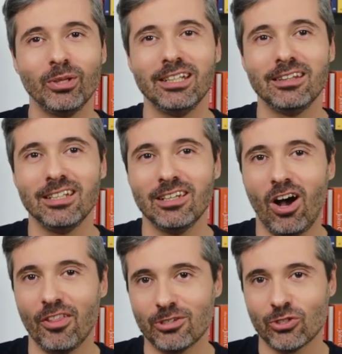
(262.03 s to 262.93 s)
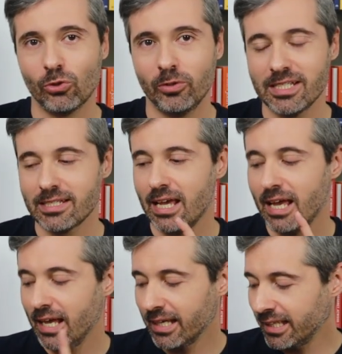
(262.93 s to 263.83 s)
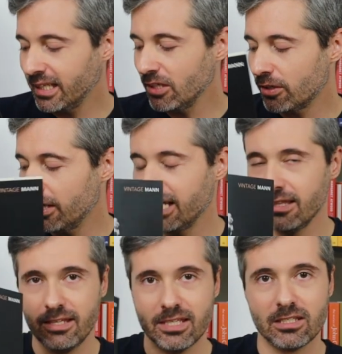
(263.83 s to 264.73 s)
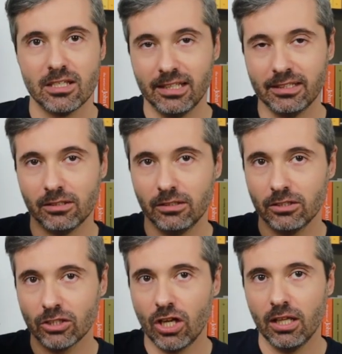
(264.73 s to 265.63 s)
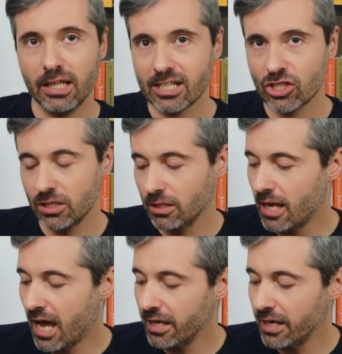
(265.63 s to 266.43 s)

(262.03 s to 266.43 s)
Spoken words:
reading the other stories here in this little collection.